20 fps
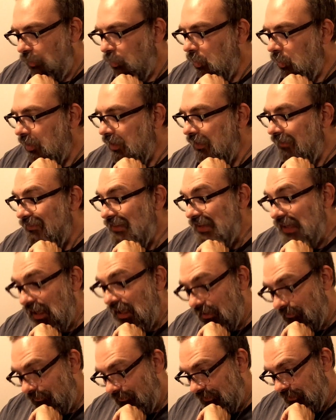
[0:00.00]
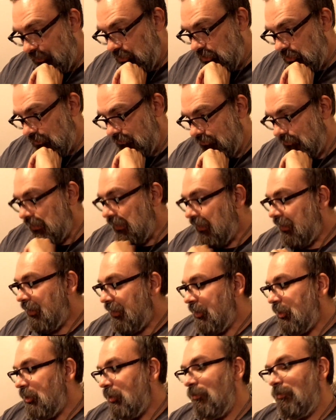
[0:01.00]
a work of nonfiction
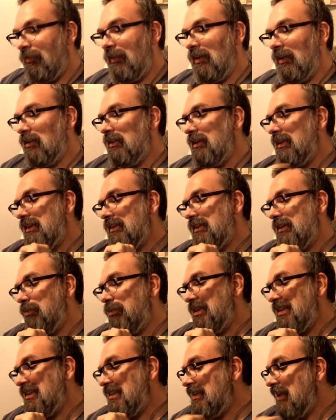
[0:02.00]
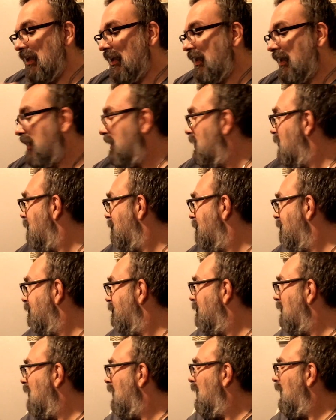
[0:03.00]
you feel needs to be studied.
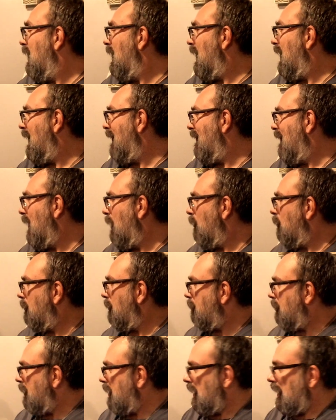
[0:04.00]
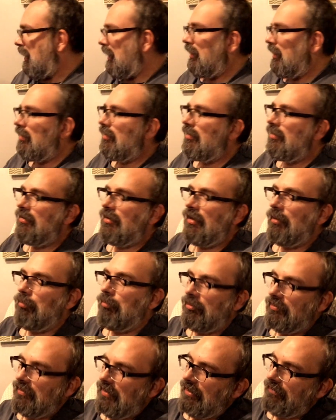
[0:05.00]
And that would be a
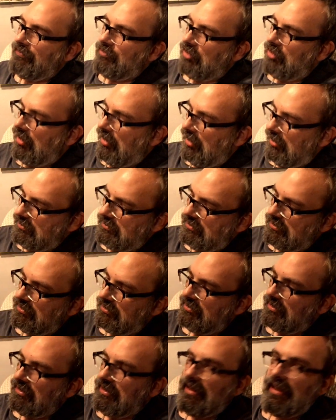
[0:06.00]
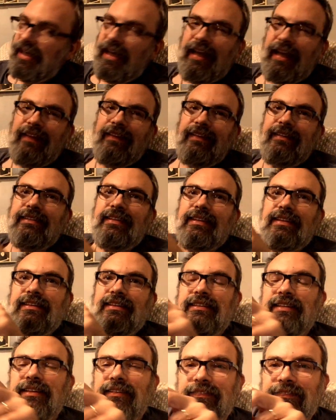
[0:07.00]
book that I've taught. And this
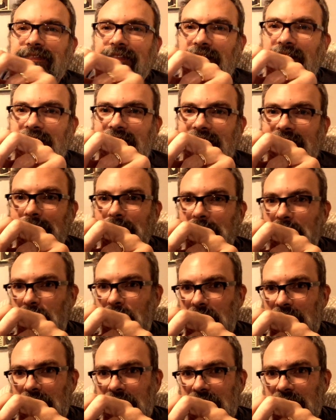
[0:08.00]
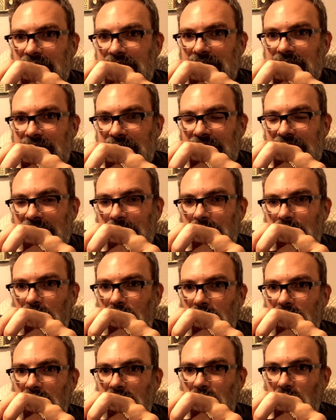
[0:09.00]
is Finding Beauty in a
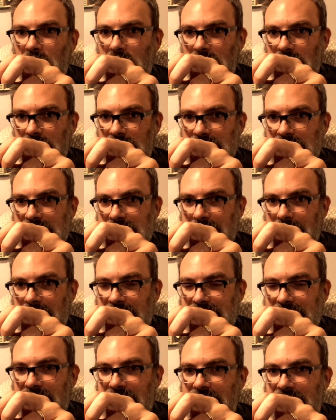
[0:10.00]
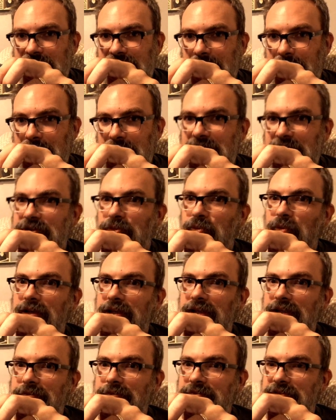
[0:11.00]
Broken World by Terry Tempest
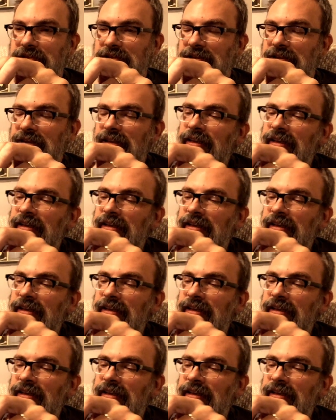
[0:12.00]
Williams.